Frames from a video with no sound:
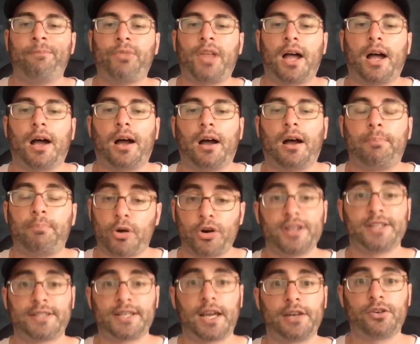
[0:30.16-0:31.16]
Bernie
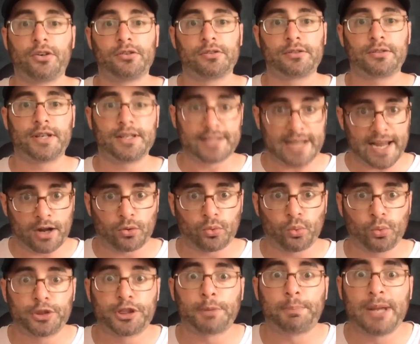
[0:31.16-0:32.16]
Sanders is out
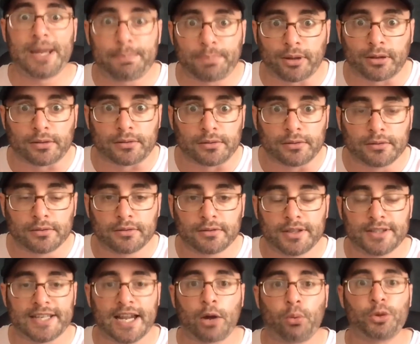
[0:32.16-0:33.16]
with the people.
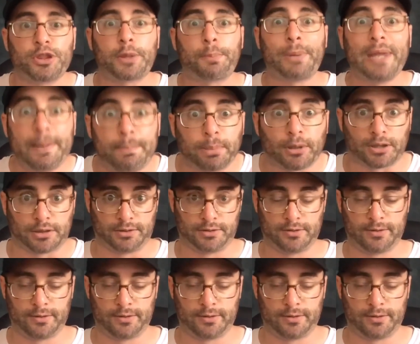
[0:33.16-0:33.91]
He's out with the people.